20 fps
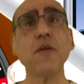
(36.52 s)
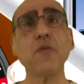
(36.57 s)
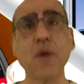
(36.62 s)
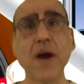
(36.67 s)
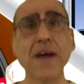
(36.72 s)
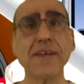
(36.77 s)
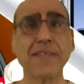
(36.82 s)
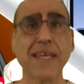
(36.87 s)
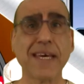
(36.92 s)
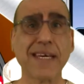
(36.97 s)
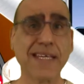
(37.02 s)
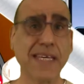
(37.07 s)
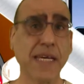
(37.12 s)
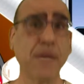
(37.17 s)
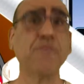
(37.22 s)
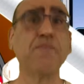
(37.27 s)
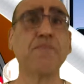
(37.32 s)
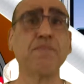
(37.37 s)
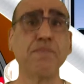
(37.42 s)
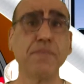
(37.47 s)
why they
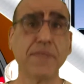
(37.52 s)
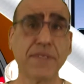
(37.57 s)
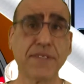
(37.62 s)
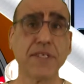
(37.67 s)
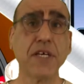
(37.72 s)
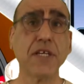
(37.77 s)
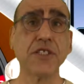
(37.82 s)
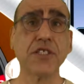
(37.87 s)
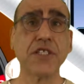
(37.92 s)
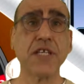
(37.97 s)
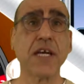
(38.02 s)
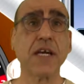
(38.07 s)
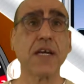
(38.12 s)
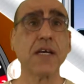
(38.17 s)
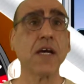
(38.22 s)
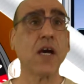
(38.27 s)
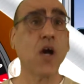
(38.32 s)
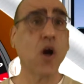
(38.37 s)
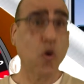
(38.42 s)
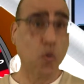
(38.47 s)
keep searching